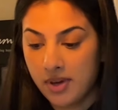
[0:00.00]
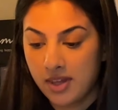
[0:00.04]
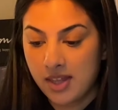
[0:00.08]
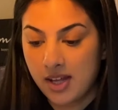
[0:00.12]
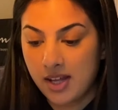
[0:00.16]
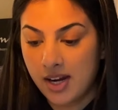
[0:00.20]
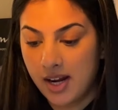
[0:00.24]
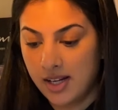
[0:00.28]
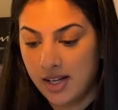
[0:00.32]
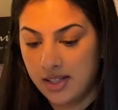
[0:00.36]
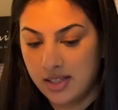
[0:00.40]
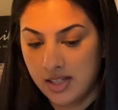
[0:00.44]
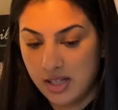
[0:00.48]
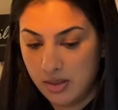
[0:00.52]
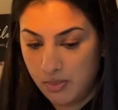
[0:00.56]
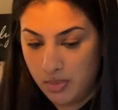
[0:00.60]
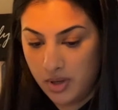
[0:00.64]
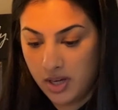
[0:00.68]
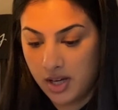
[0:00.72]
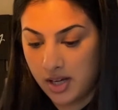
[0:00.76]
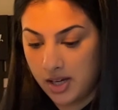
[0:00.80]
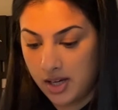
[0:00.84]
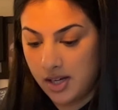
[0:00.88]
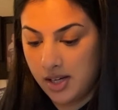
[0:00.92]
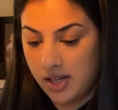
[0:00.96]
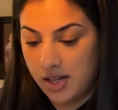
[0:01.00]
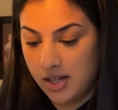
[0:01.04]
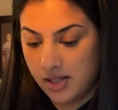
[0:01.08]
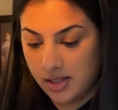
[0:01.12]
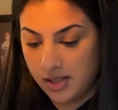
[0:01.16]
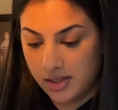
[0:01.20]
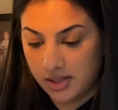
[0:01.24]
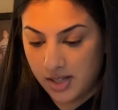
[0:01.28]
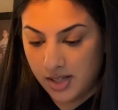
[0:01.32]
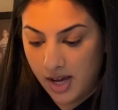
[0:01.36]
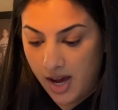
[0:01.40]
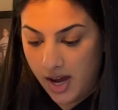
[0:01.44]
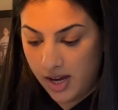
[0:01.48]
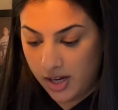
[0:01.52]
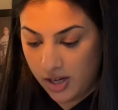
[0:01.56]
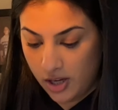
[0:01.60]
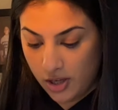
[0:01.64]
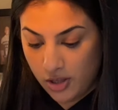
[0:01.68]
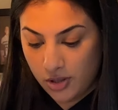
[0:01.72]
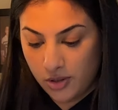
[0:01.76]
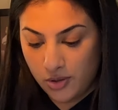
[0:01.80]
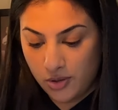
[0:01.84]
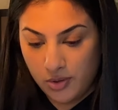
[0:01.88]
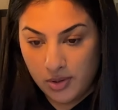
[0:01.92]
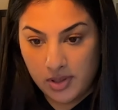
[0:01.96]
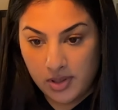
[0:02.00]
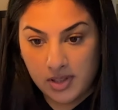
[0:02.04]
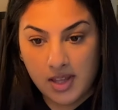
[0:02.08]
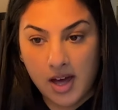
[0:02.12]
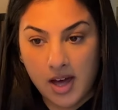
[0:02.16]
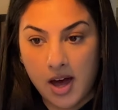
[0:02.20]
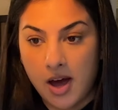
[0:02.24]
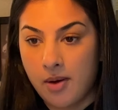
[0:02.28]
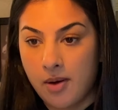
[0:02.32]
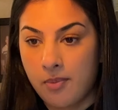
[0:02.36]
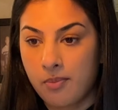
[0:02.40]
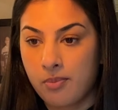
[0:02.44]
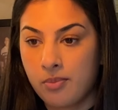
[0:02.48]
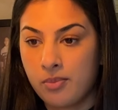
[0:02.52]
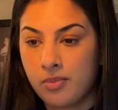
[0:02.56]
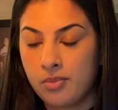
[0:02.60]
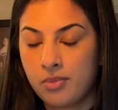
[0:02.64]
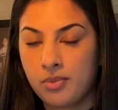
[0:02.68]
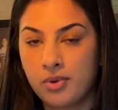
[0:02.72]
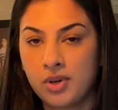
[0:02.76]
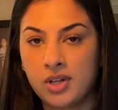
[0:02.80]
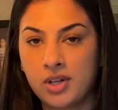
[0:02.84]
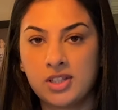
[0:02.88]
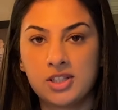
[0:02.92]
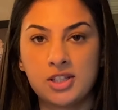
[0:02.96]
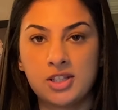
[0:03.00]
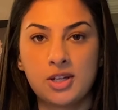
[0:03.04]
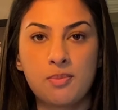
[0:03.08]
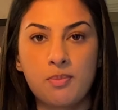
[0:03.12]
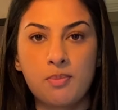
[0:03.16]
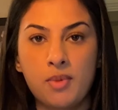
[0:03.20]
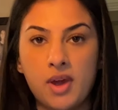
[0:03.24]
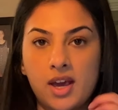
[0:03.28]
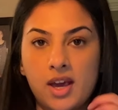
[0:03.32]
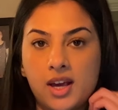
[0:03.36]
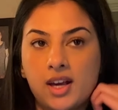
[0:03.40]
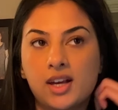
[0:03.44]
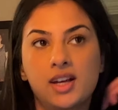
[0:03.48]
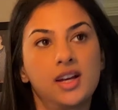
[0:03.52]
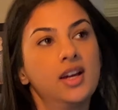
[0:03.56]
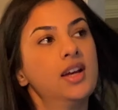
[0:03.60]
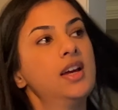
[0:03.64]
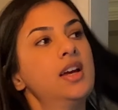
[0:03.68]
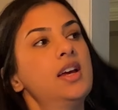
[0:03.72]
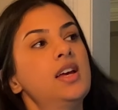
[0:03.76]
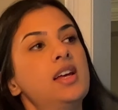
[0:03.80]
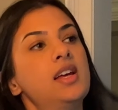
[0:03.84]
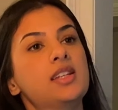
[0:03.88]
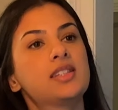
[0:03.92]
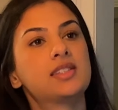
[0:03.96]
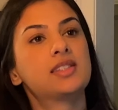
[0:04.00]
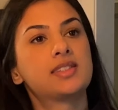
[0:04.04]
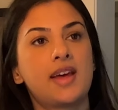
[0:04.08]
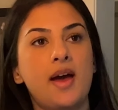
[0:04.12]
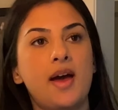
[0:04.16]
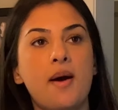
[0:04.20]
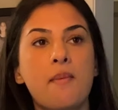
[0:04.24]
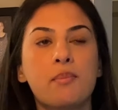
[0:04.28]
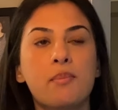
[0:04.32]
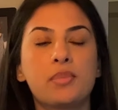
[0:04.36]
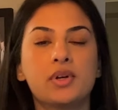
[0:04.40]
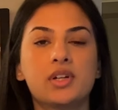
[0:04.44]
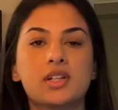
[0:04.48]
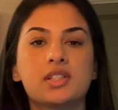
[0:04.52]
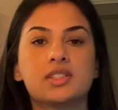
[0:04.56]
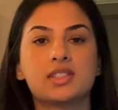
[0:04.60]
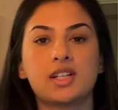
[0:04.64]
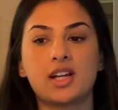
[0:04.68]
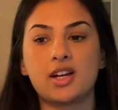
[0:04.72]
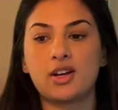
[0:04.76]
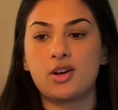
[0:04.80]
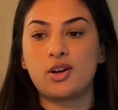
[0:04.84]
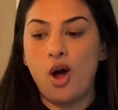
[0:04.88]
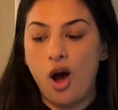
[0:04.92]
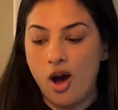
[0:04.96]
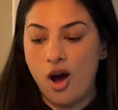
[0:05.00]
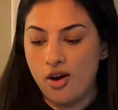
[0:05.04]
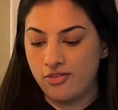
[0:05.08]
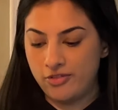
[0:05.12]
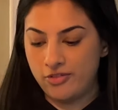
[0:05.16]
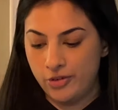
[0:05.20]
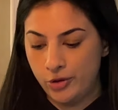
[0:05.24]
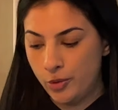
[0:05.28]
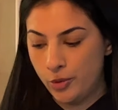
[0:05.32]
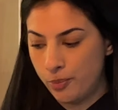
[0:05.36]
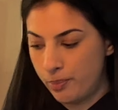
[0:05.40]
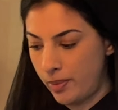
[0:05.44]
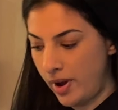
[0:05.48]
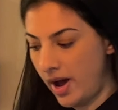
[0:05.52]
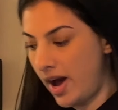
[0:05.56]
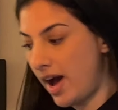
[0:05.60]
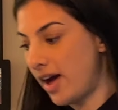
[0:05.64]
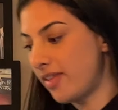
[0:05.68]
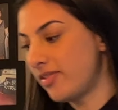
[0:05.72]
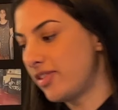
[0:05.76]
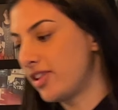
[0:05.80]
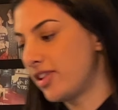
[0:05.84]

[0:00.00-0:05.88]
that I did because I can use them to make samples and not feel bad